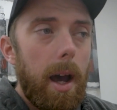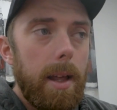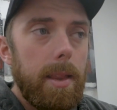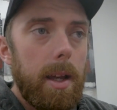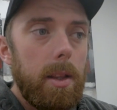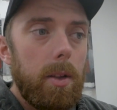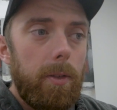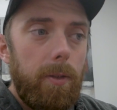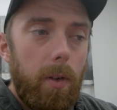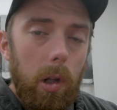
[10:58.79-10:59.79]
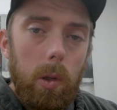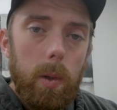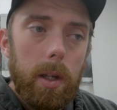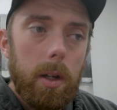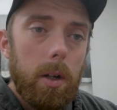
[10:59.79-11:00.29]
and then the
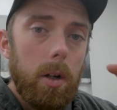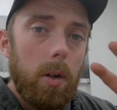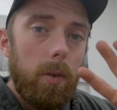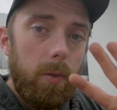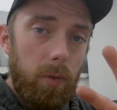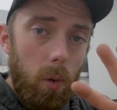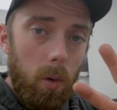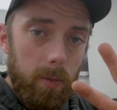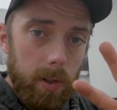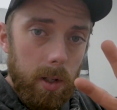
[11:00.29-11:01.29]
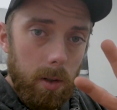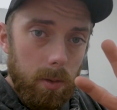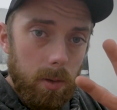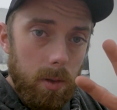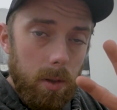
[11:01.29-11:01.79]
following 4
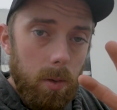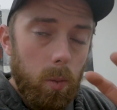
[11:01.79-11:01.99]
videos